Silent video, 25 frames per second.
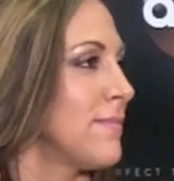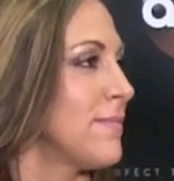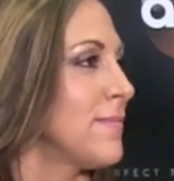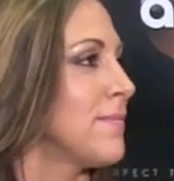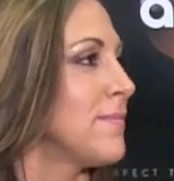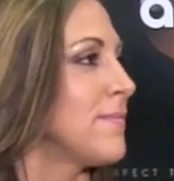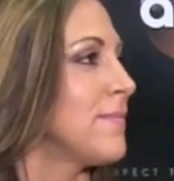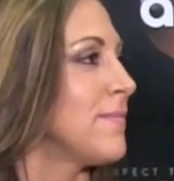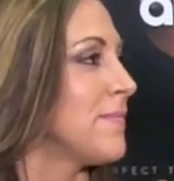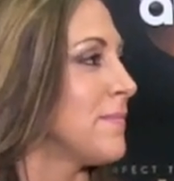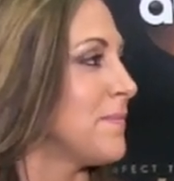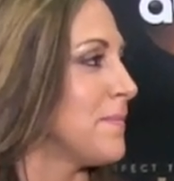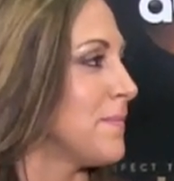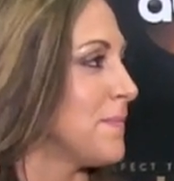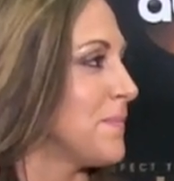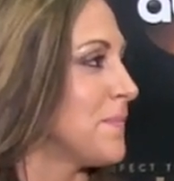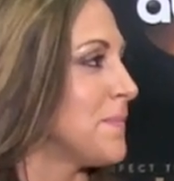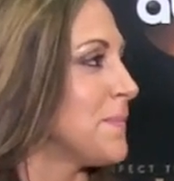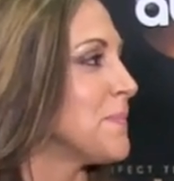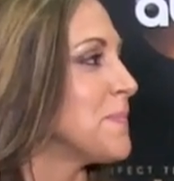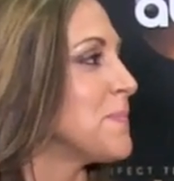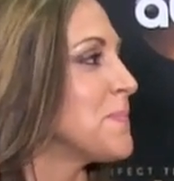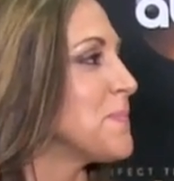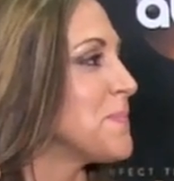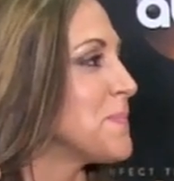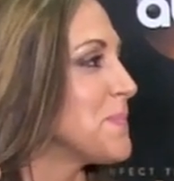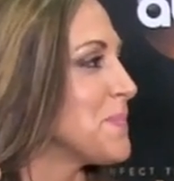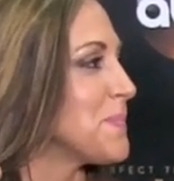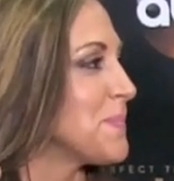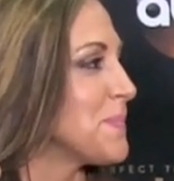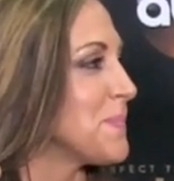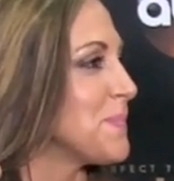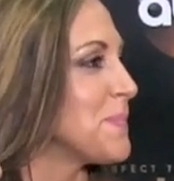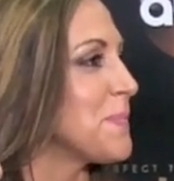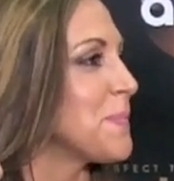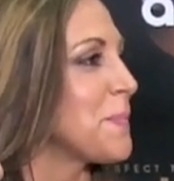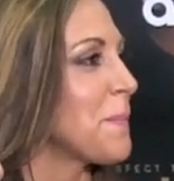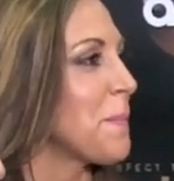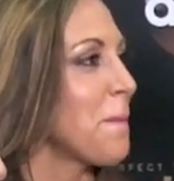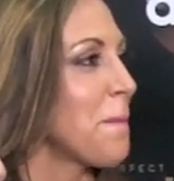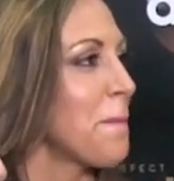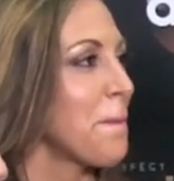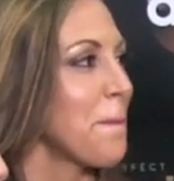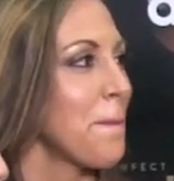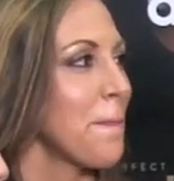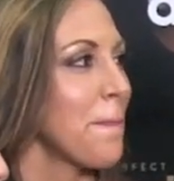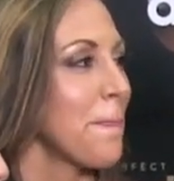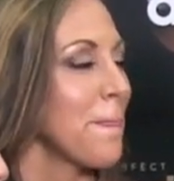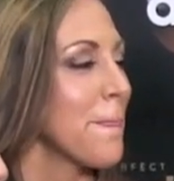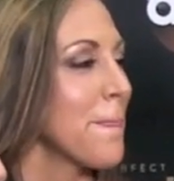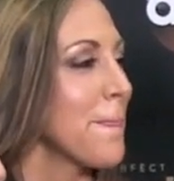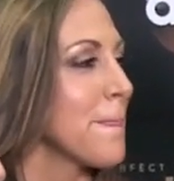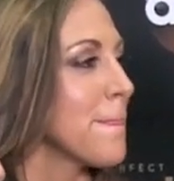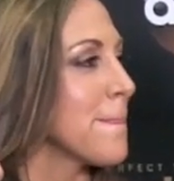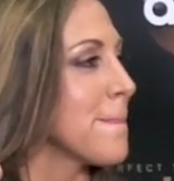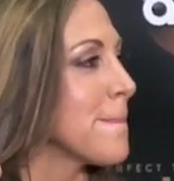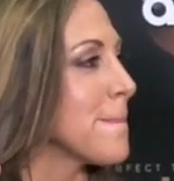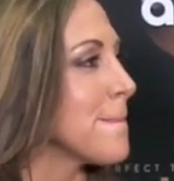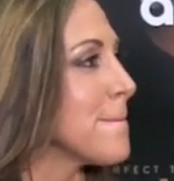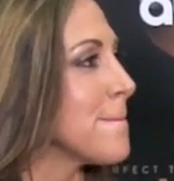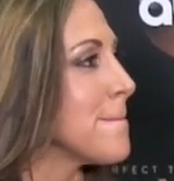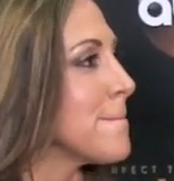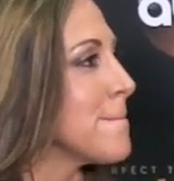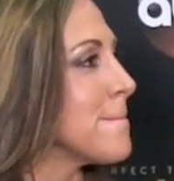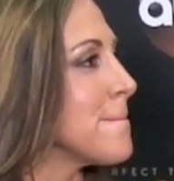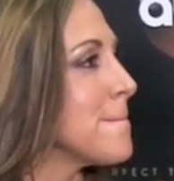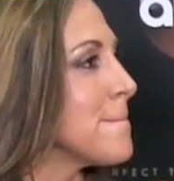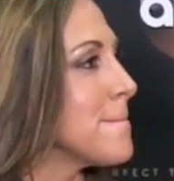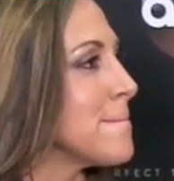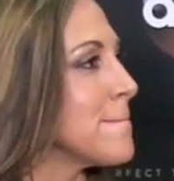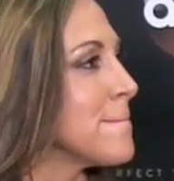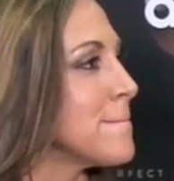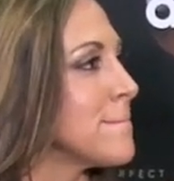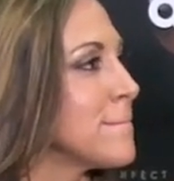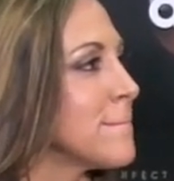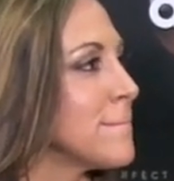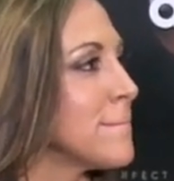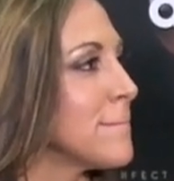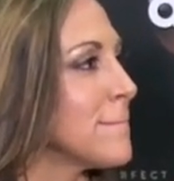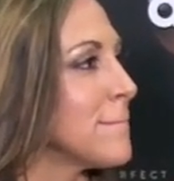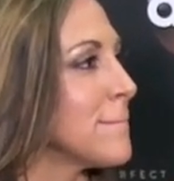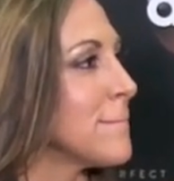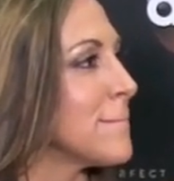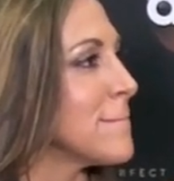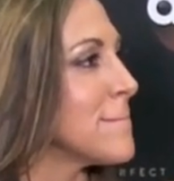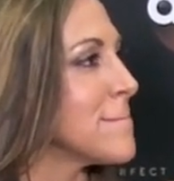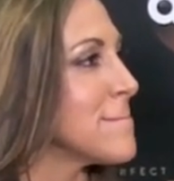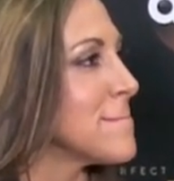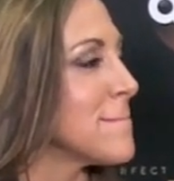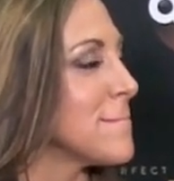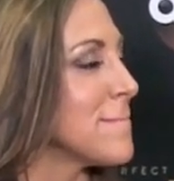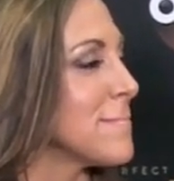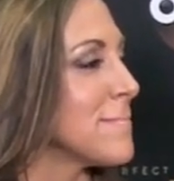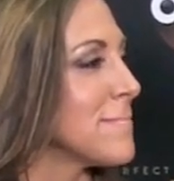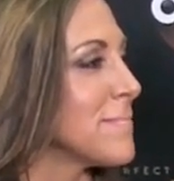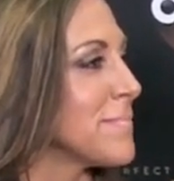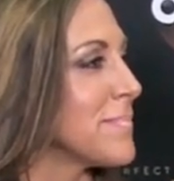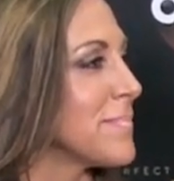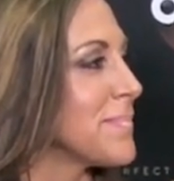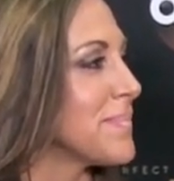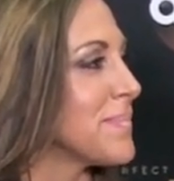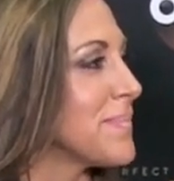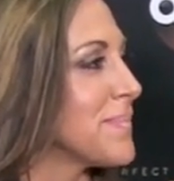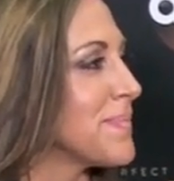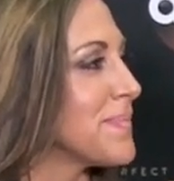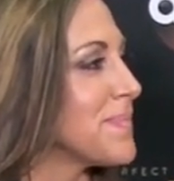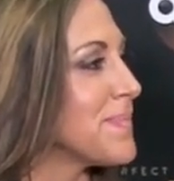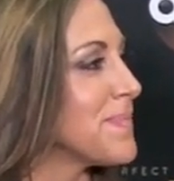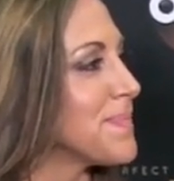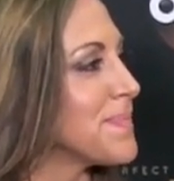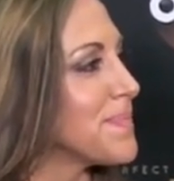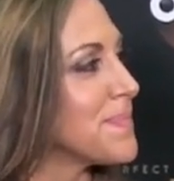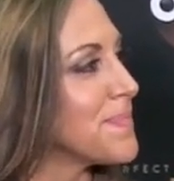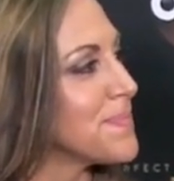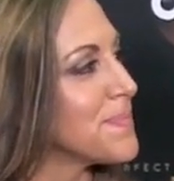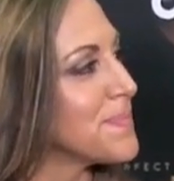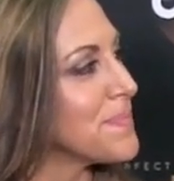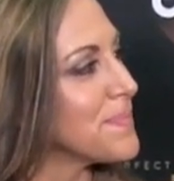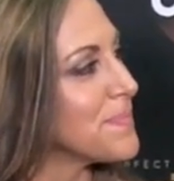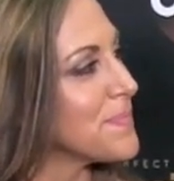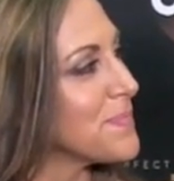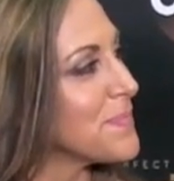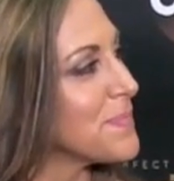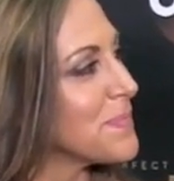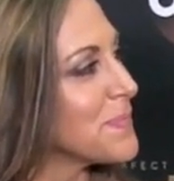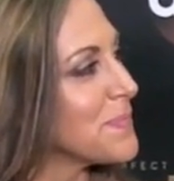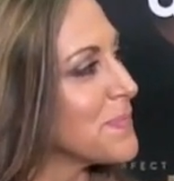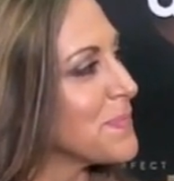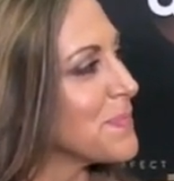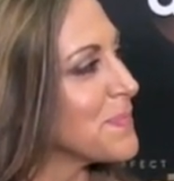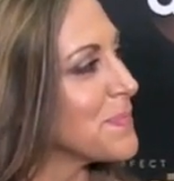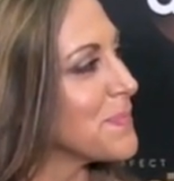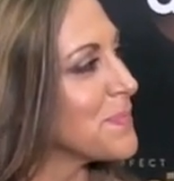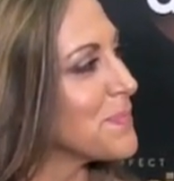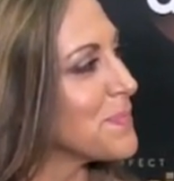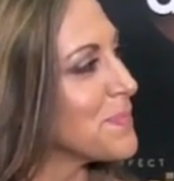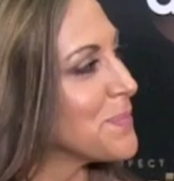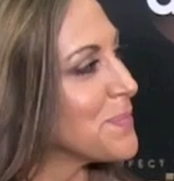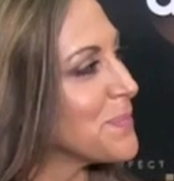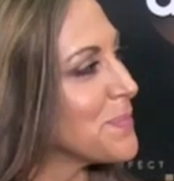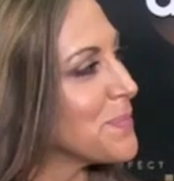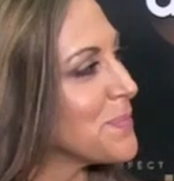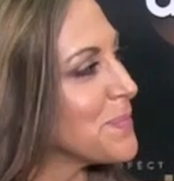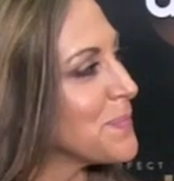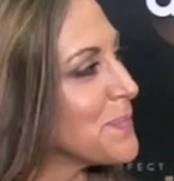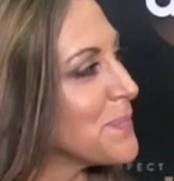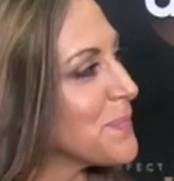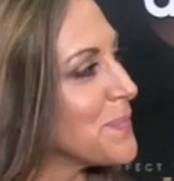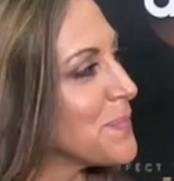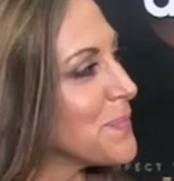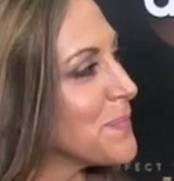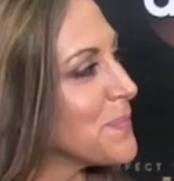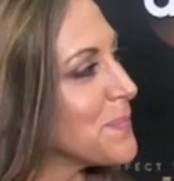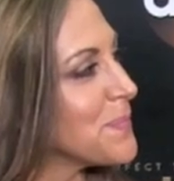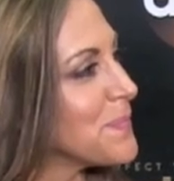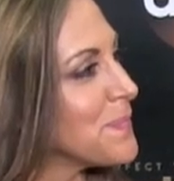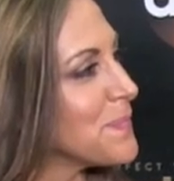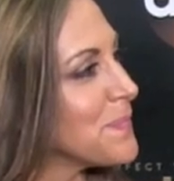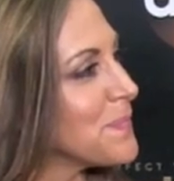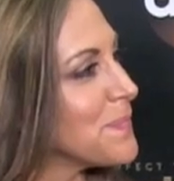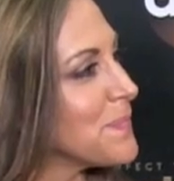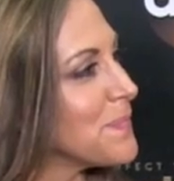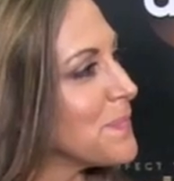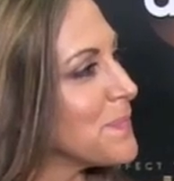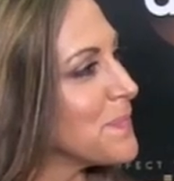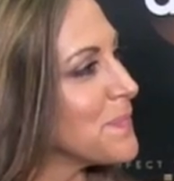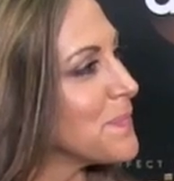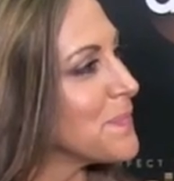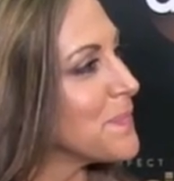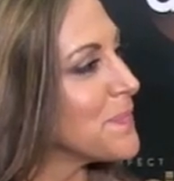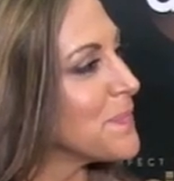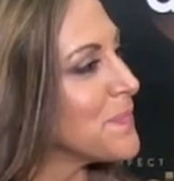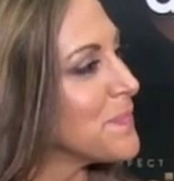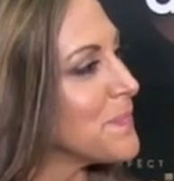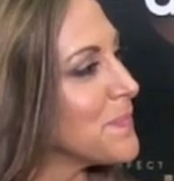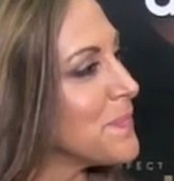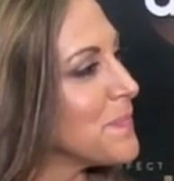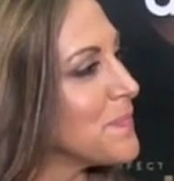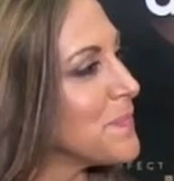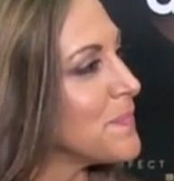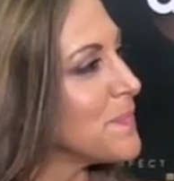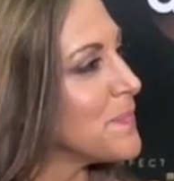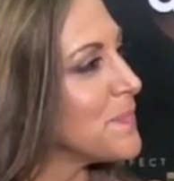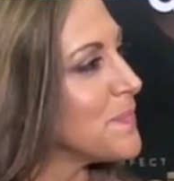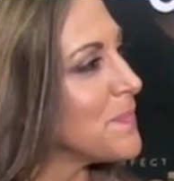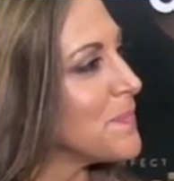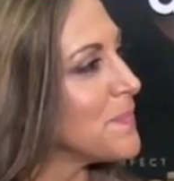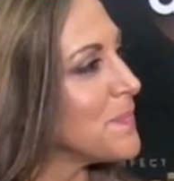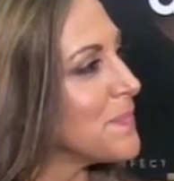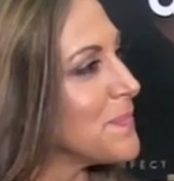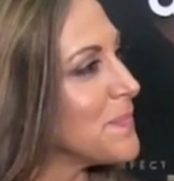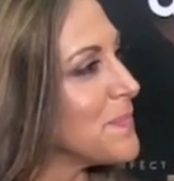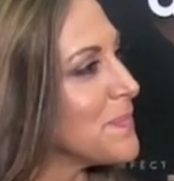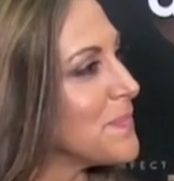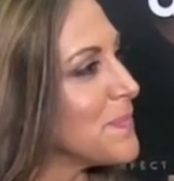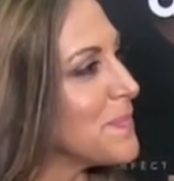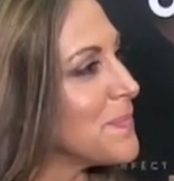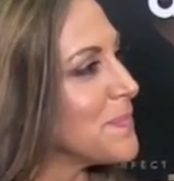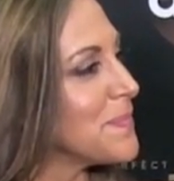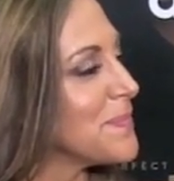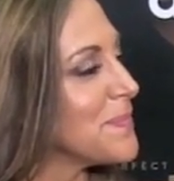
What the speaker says: This person isn't speaking.